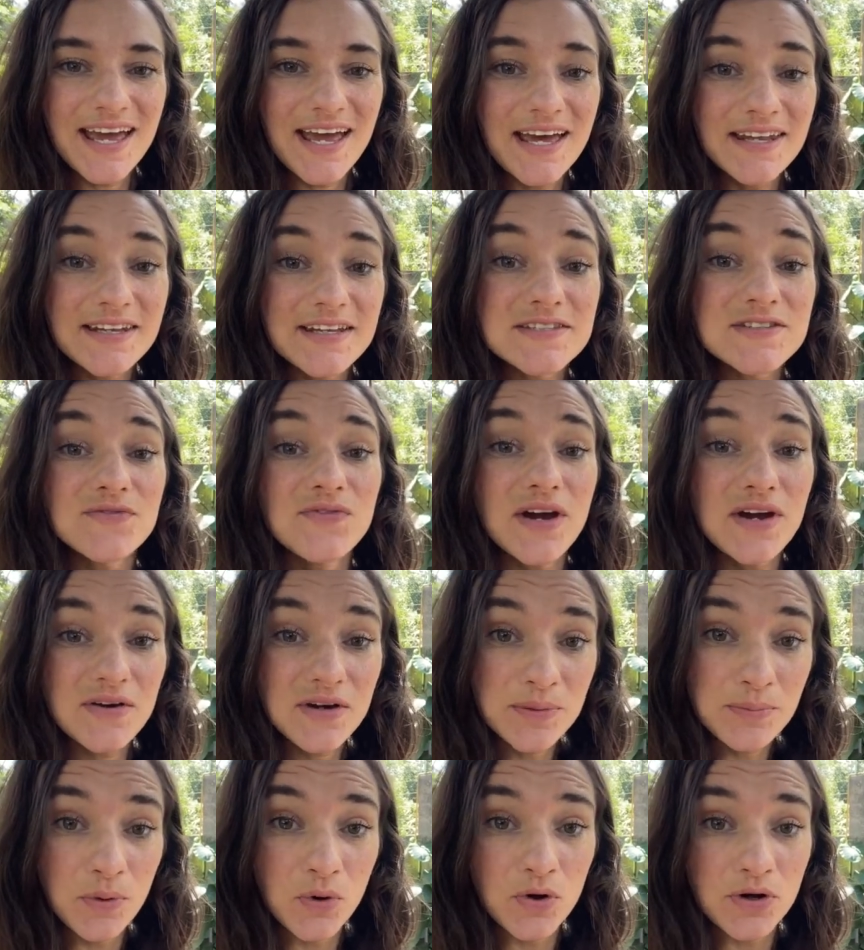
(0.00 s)
And it's
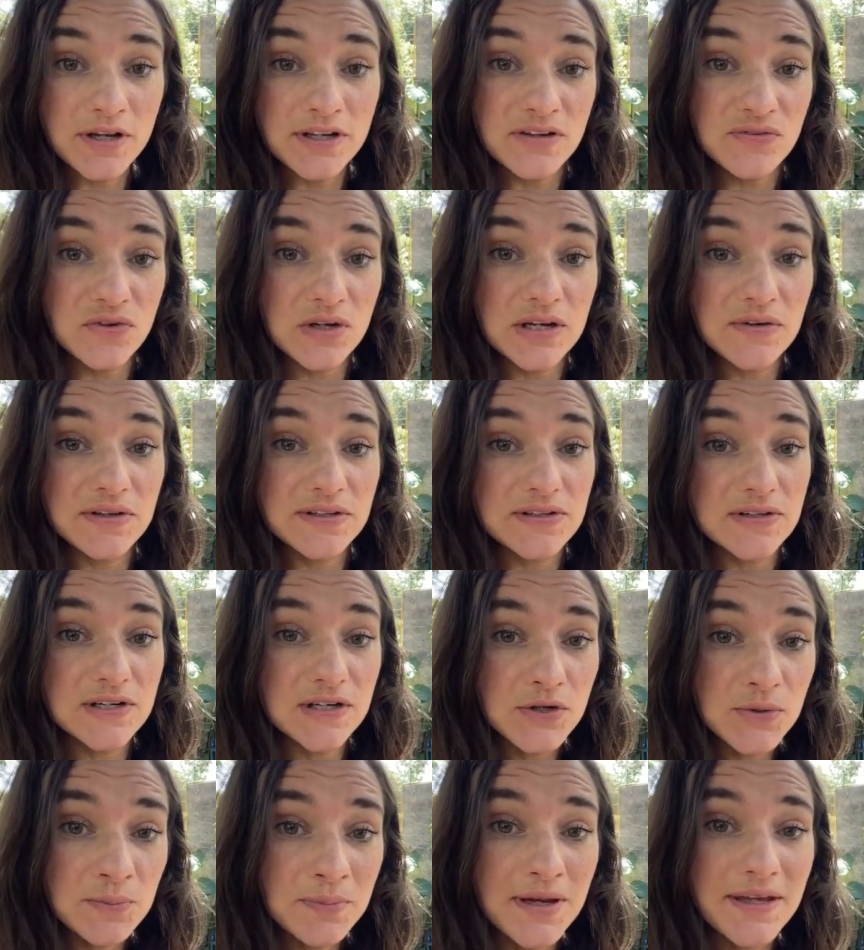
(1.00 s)
very important if you live in
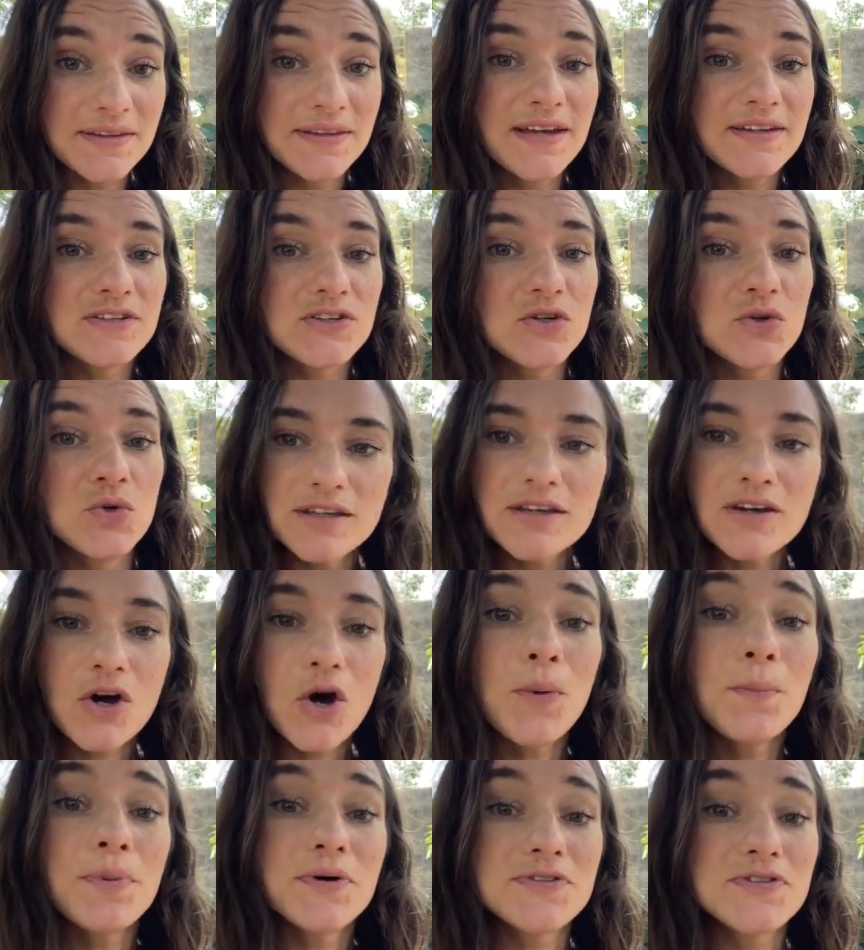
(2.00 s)
Tulum that you
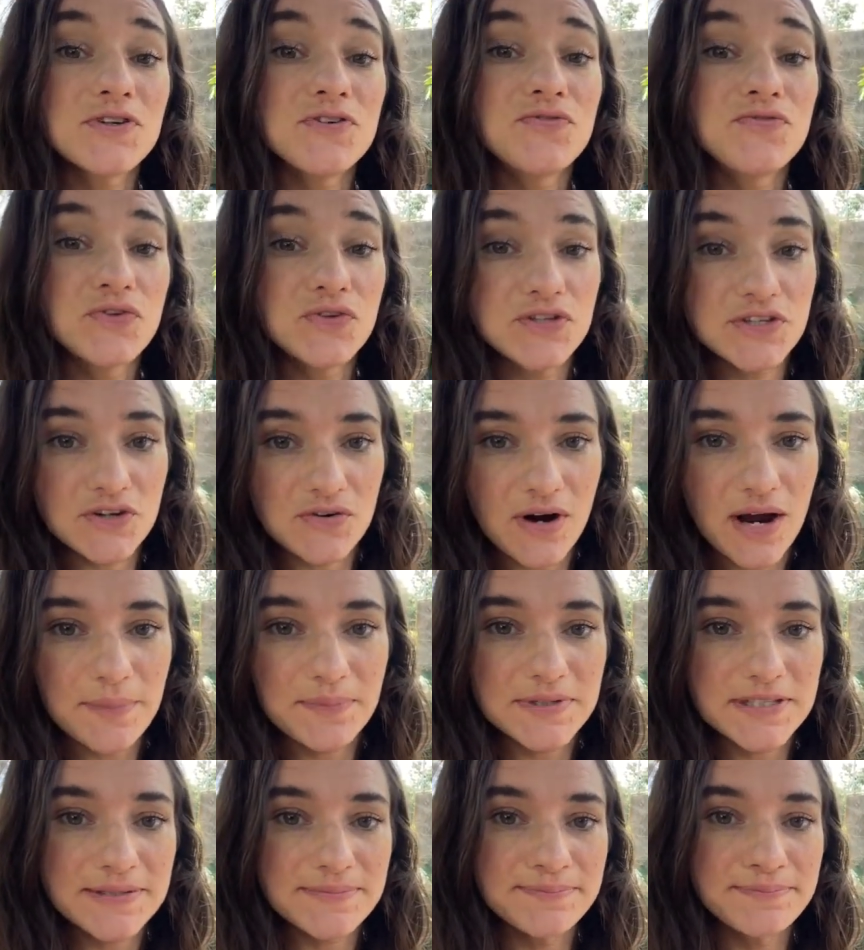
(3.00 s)
compost your food
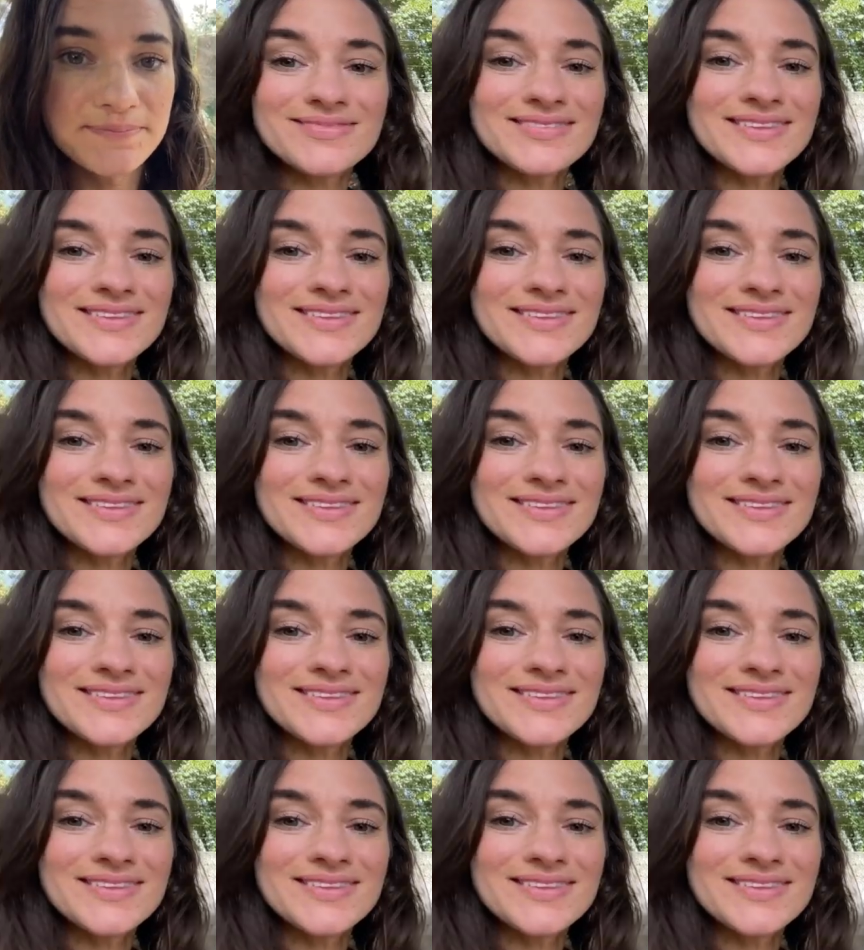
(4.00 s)
scraps.